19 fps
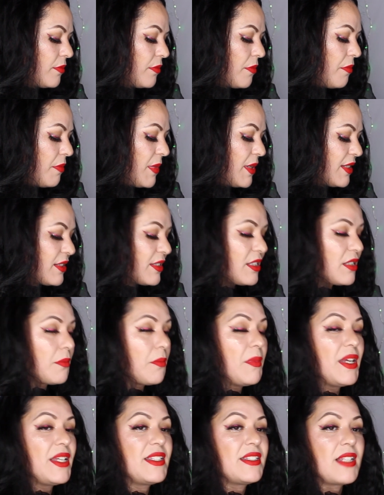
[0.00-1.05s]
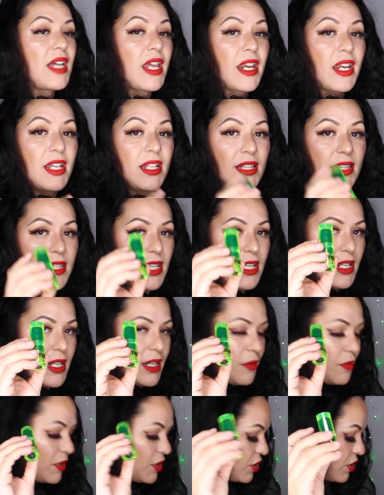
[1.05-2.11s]
Miss
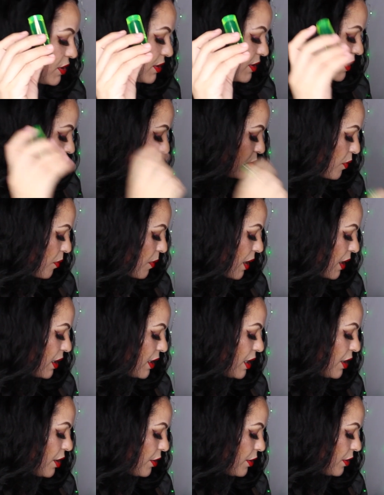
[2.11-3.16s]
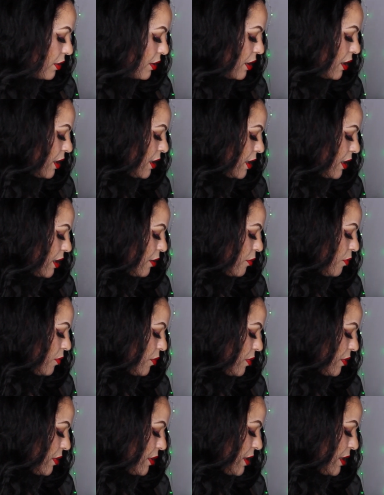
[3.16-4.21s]
Argentina, which is this one right here.
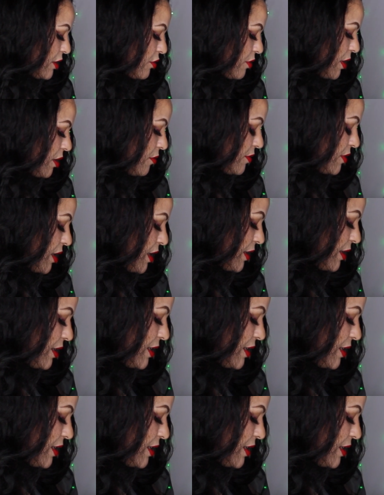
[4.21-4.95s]
Let's try to take